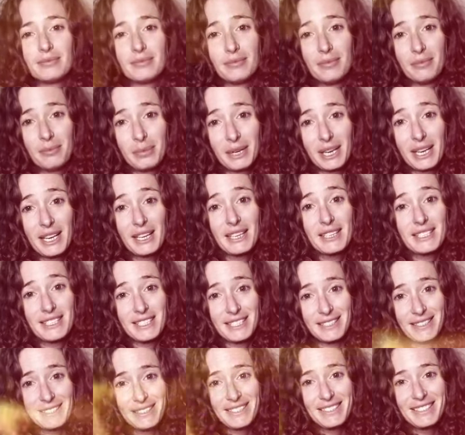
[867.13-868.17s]

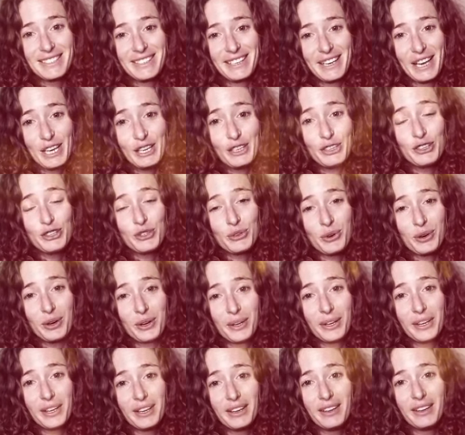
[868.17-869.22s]
Blessings.
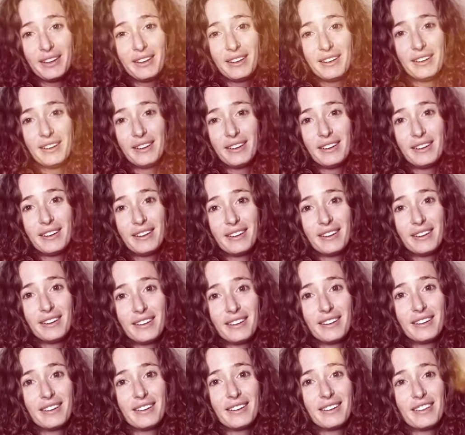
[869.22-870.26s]
Enjoy
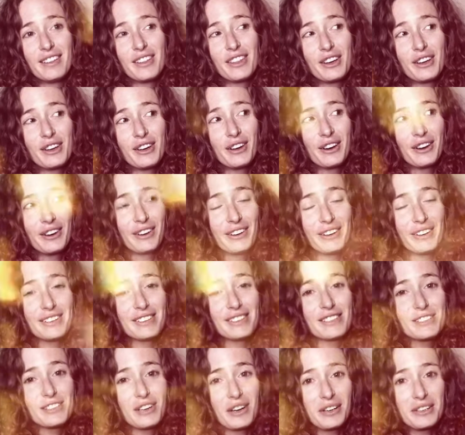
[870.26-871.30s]
the current
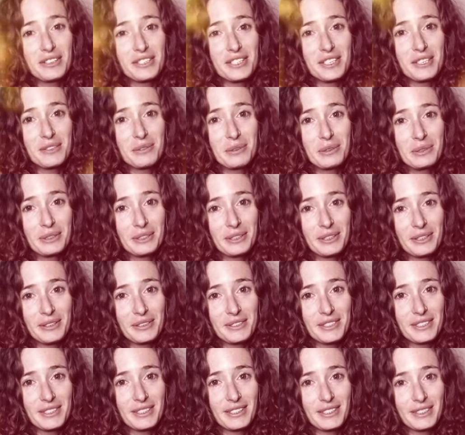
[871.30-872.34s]
Starseed roller
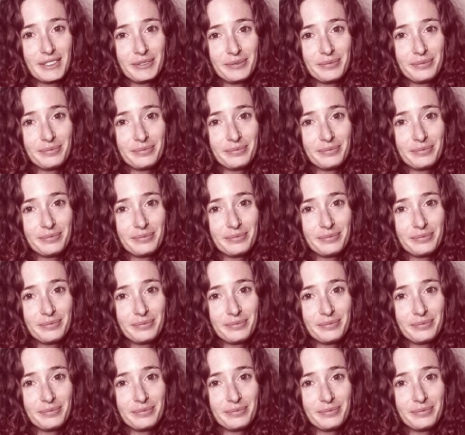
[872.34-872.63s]
coaster.